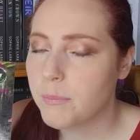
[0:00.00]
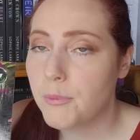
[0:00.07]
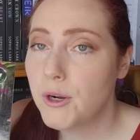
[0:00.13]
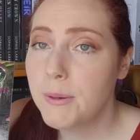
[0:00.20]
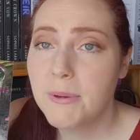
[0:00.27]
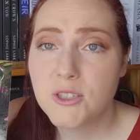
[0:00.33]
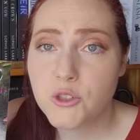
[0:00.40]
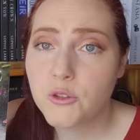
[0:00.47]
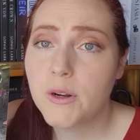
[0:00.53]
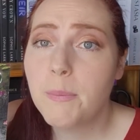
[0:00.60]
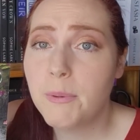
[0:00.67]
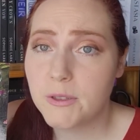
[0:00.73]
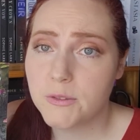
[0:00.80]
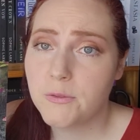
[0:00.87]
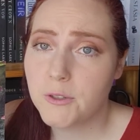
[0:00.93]
pretty much
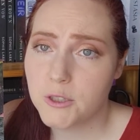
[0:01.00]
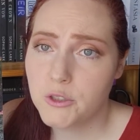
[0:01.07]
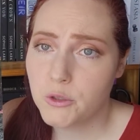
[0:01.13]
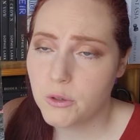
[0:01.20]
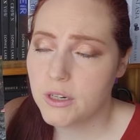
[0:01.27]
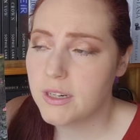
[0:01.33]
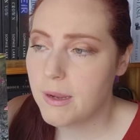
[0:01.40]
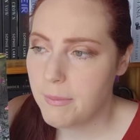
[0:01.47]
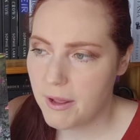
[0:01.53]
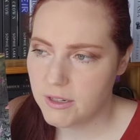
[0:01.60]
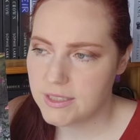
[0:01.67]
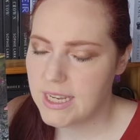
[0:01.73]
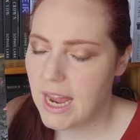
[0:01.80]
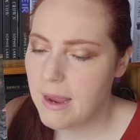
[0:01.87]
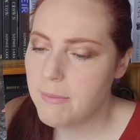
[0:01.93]
crippled for a short
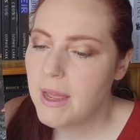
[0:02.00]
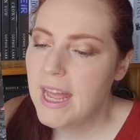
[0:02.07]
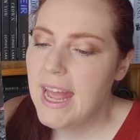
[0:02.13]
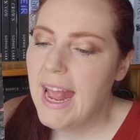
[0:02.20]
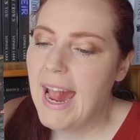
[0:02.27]
amount of time.